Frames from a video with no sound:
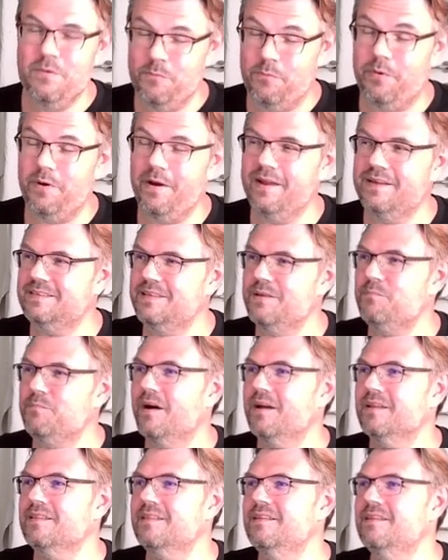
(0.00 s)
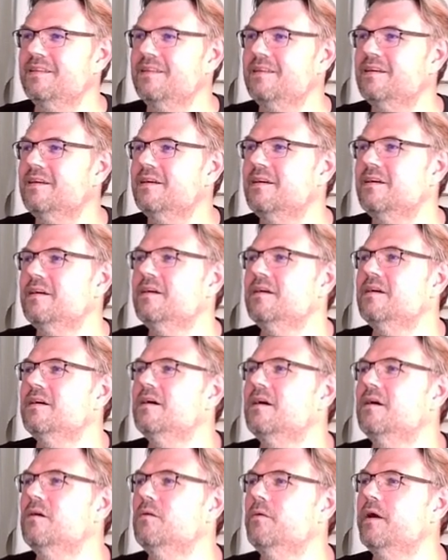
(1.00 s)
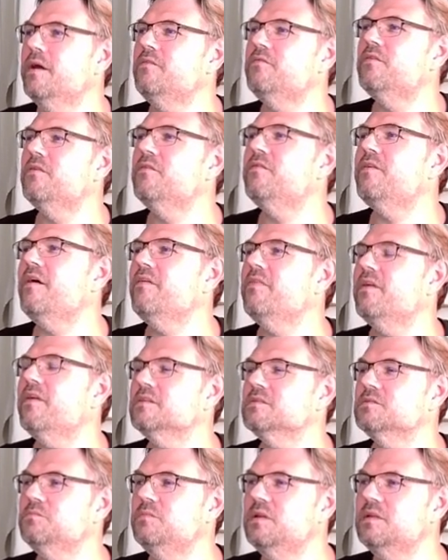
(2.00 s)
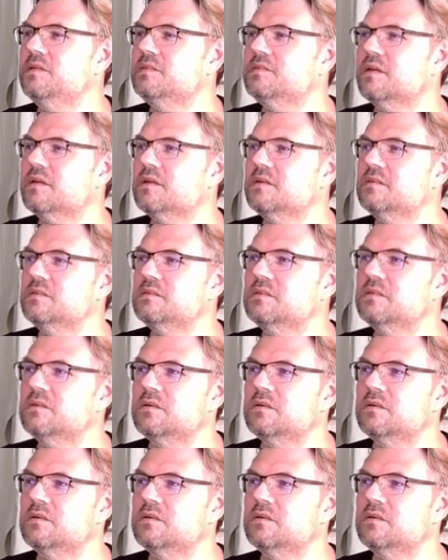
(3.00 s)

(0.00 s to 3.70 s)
Press the button. Wait for 5000 milliseconds